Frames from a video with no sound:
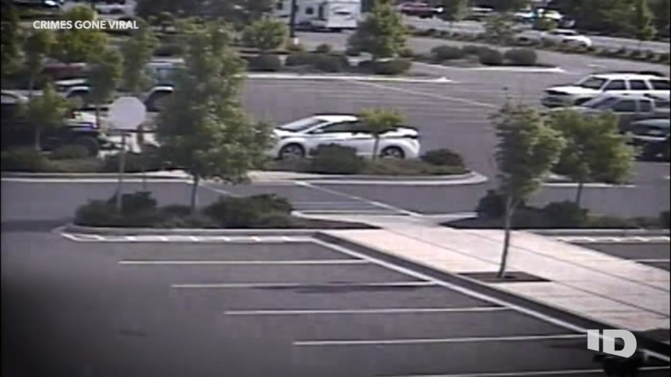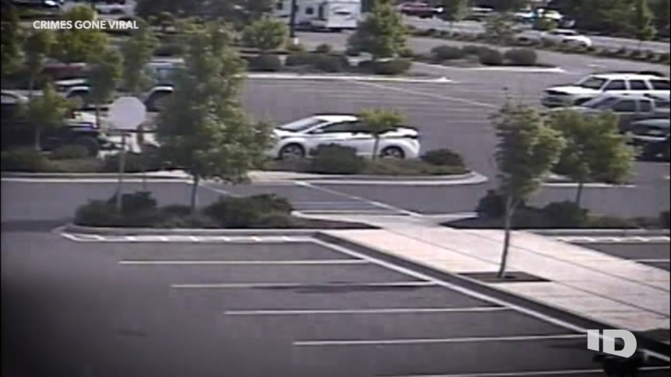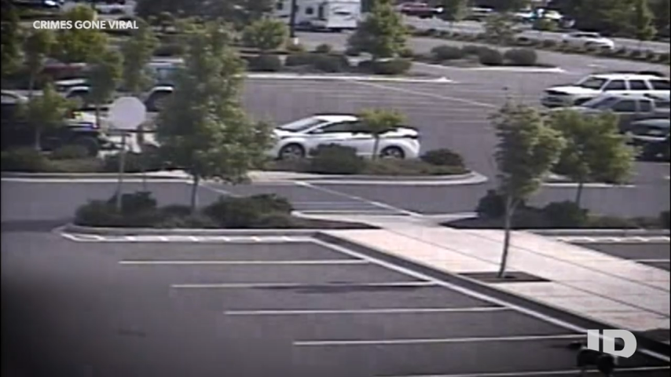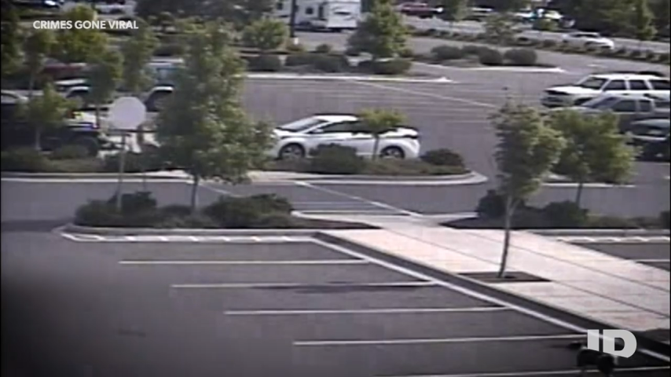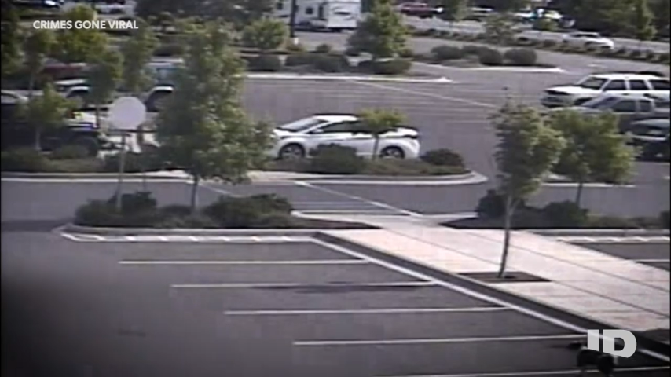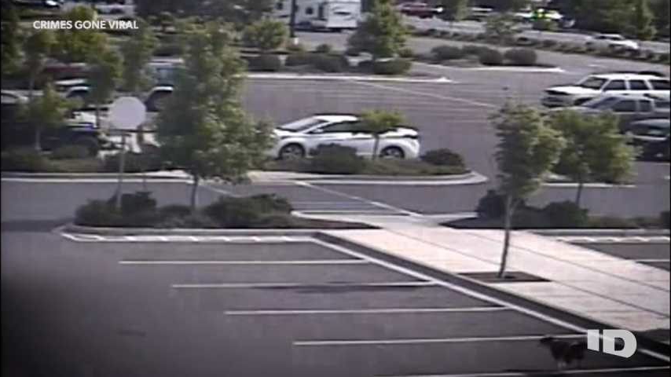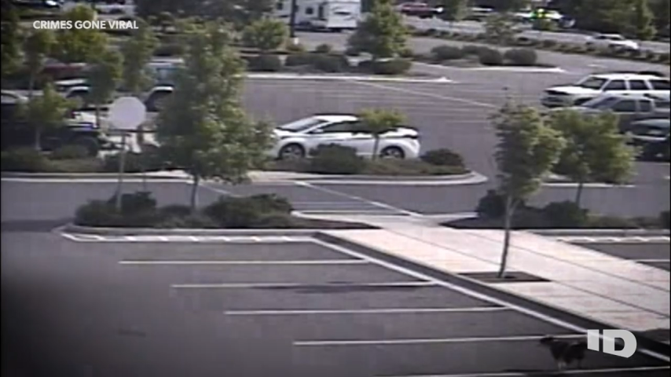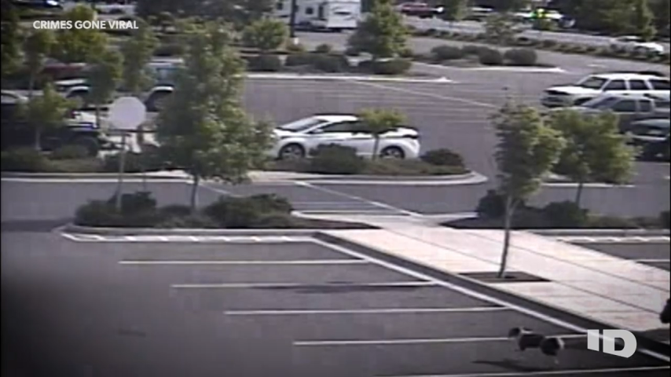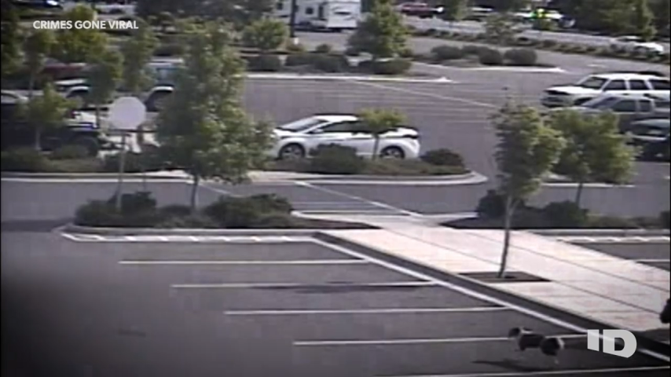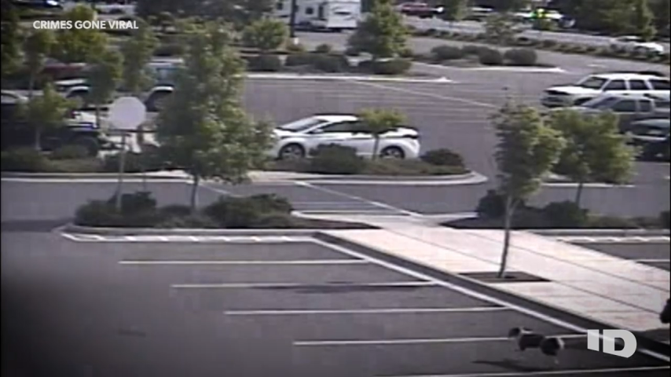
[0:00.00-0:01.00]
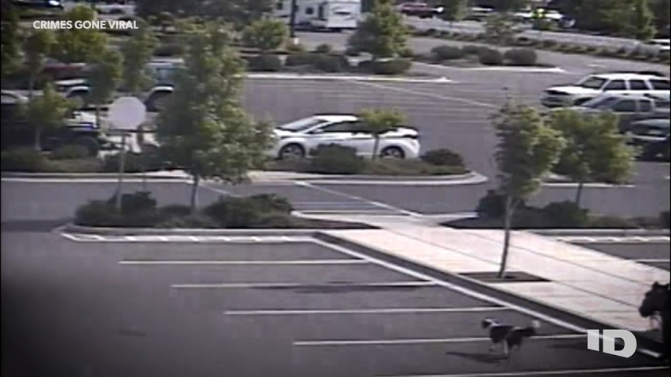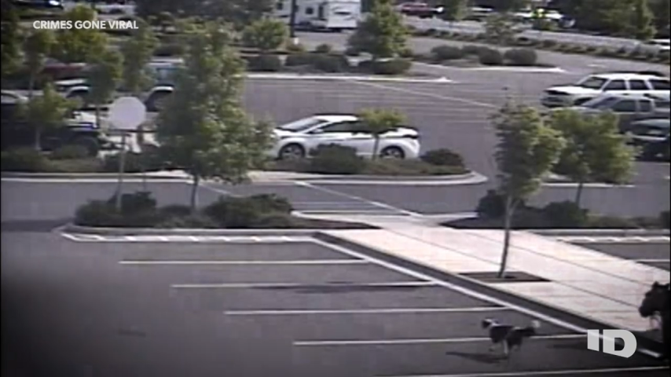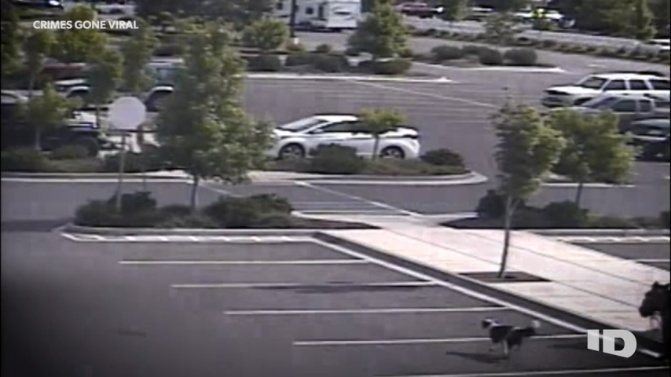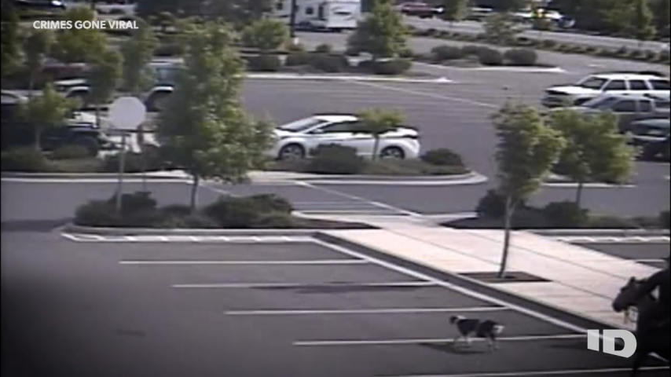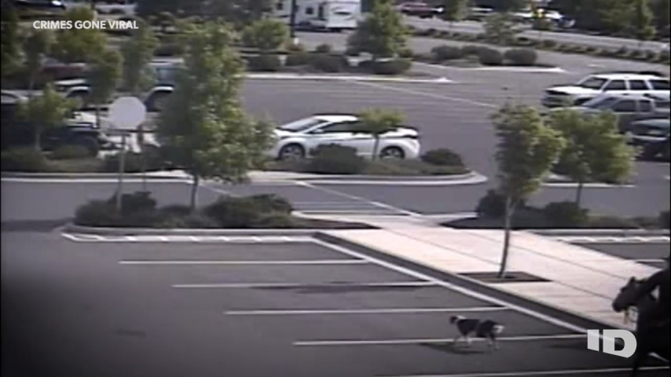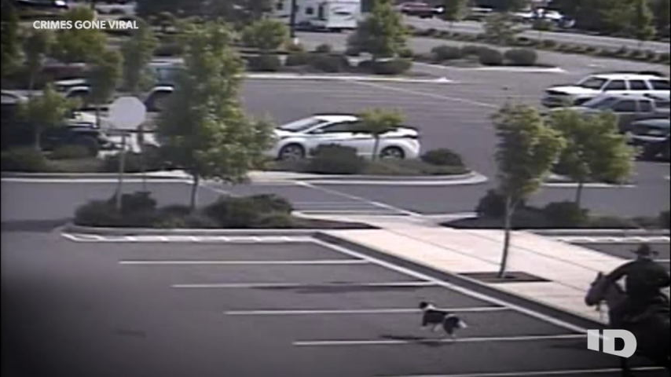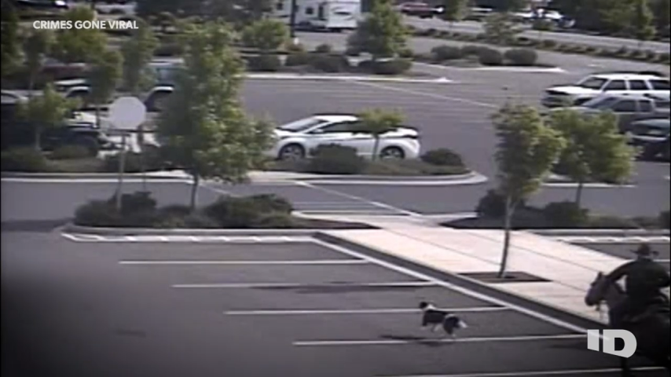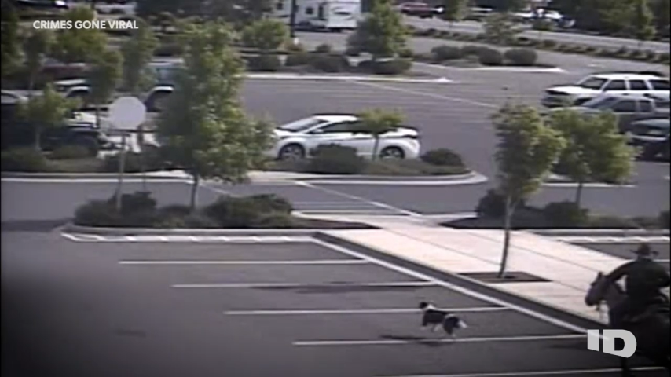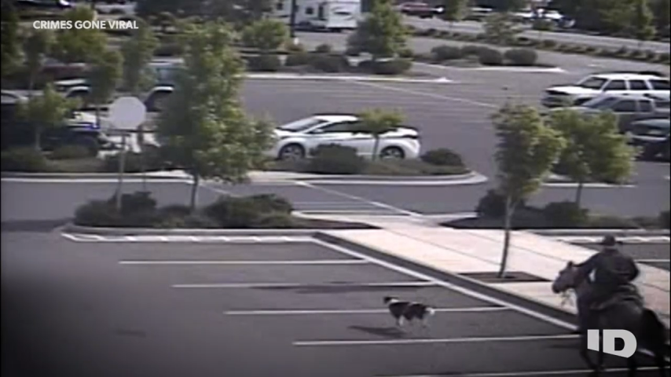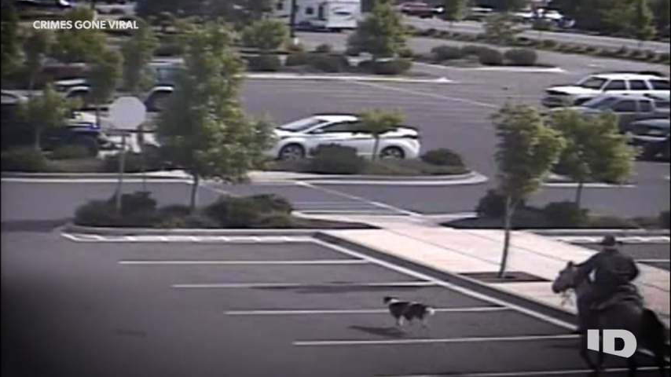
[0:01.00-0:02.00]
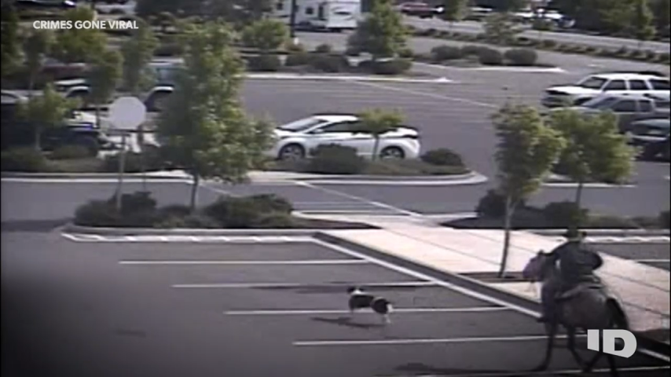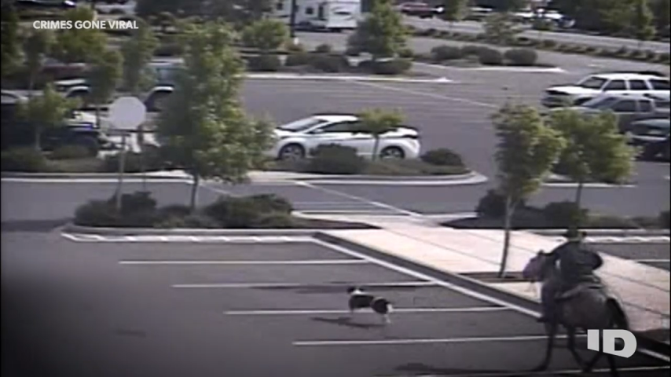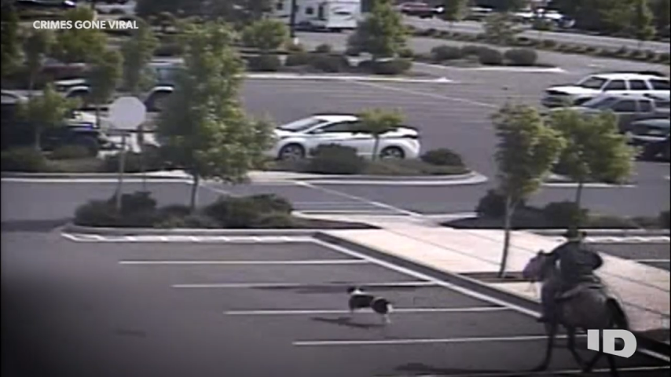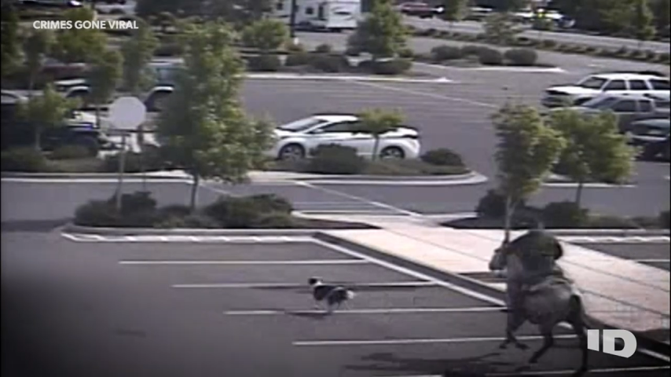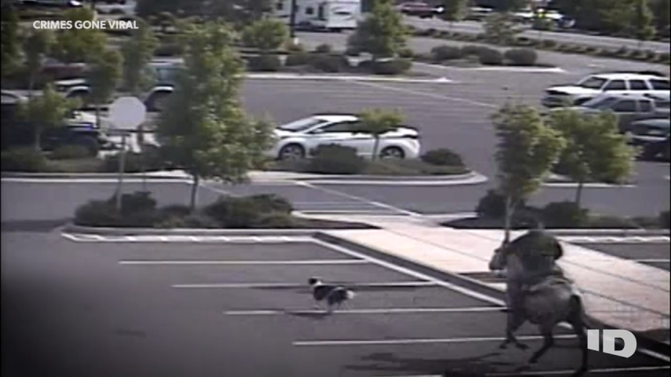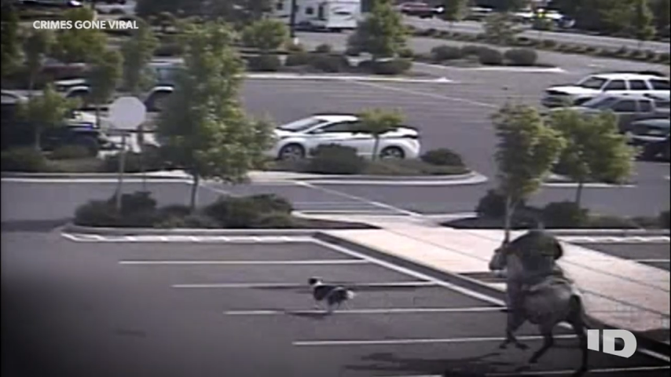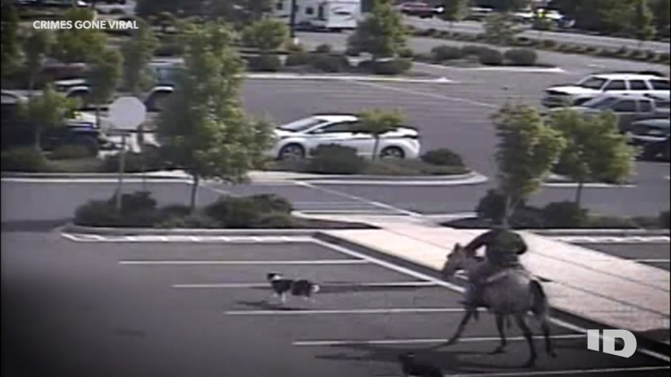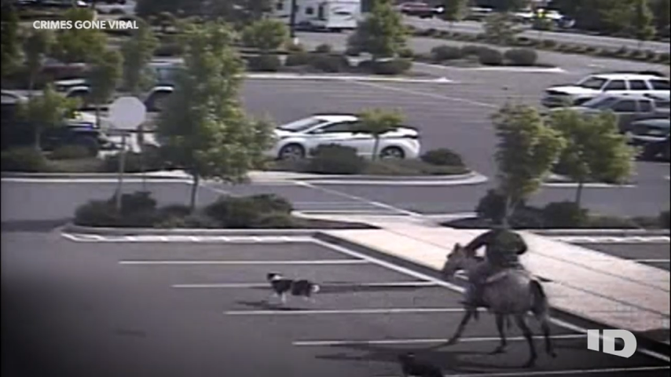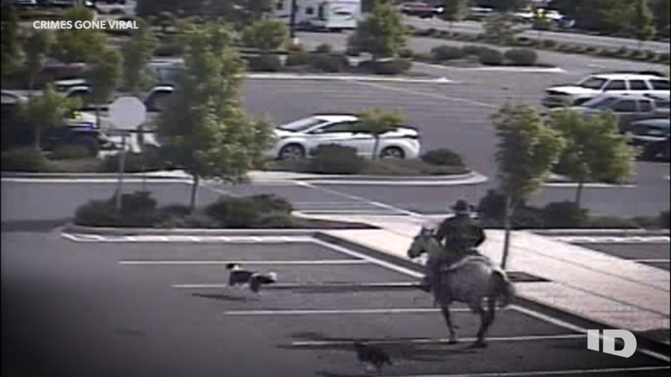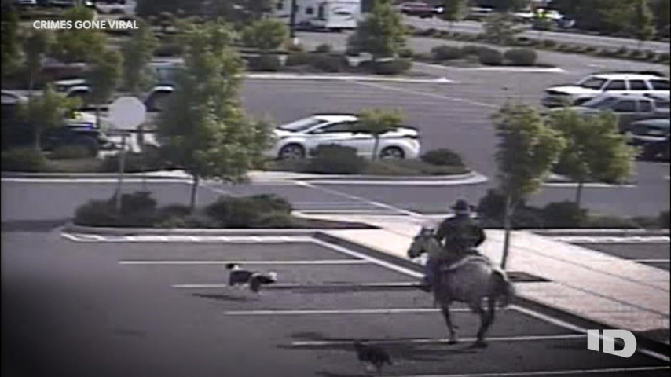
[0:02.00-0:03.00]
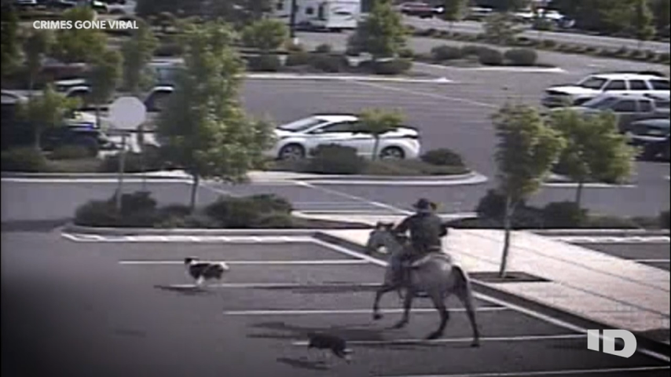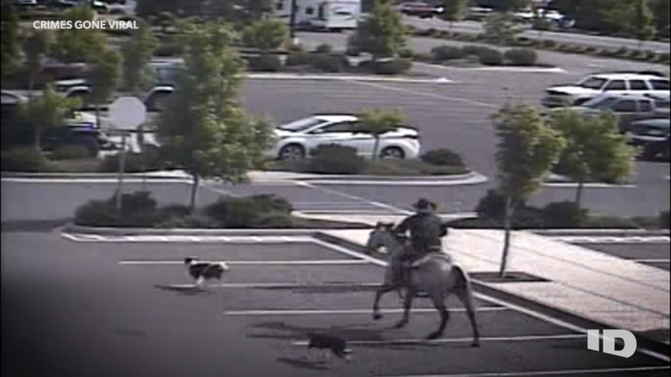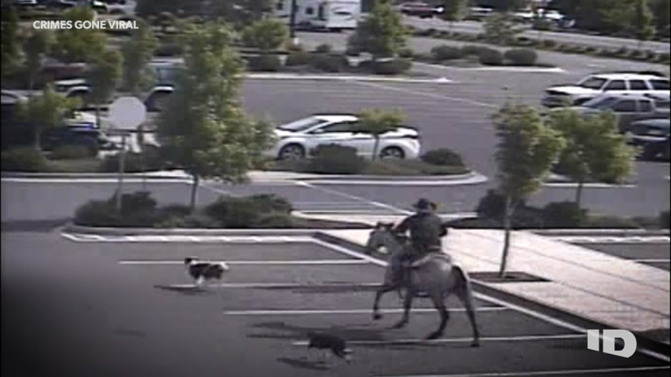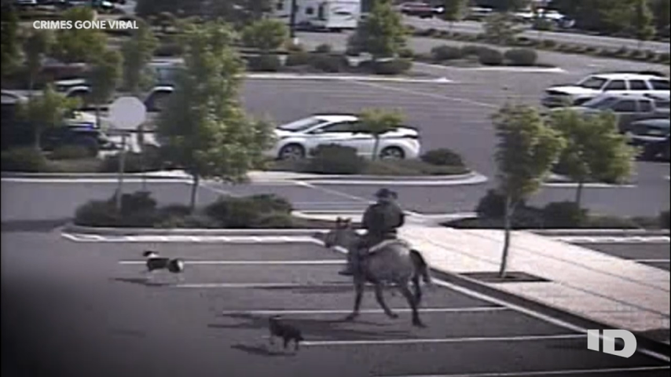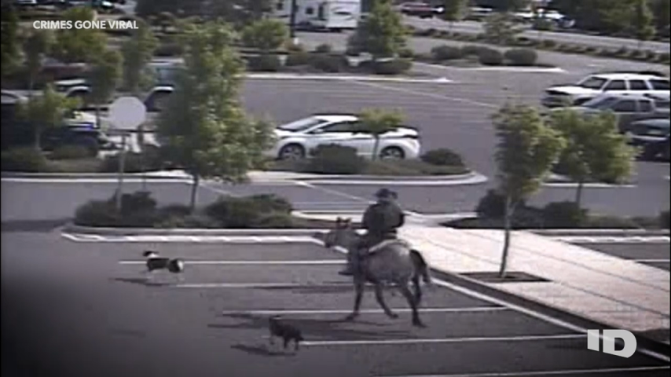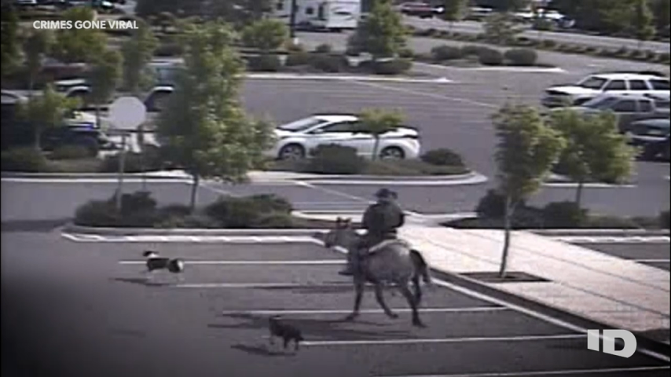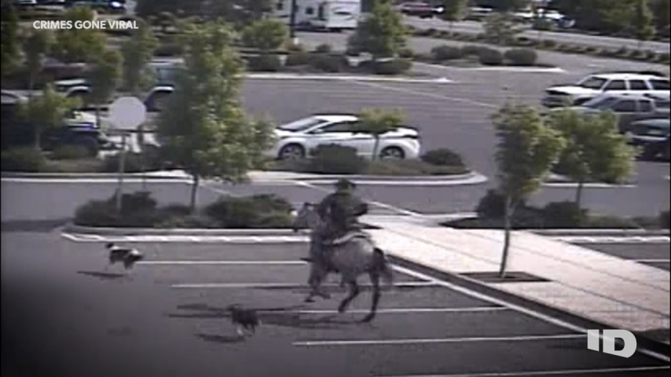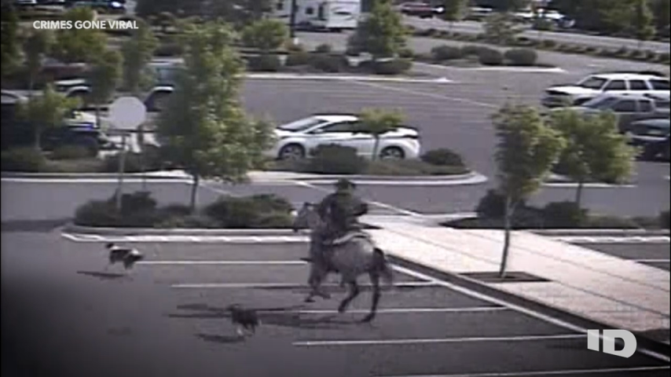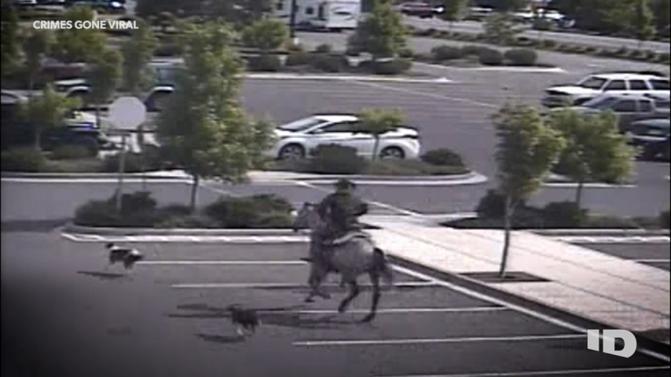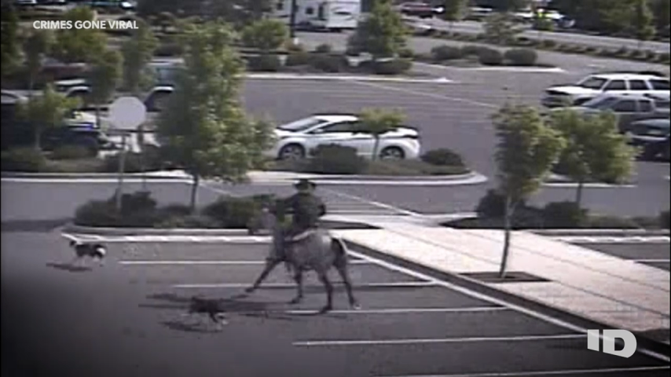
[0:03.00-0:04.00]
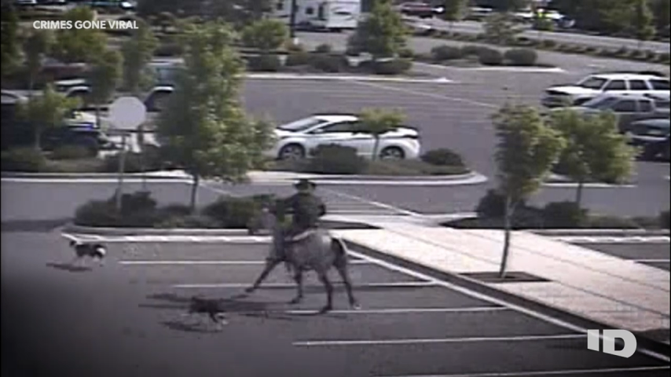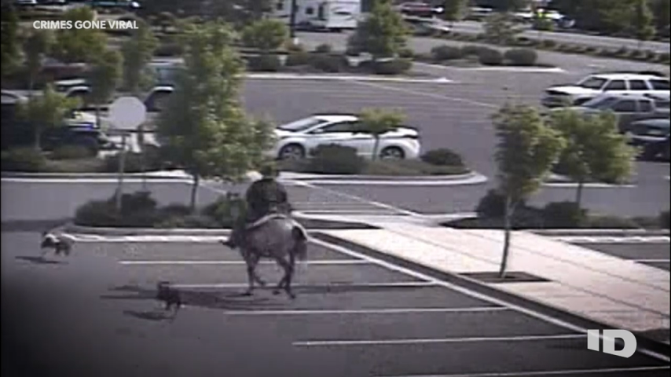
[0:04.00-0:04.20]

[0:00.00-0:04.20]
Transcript: (no speaker visible)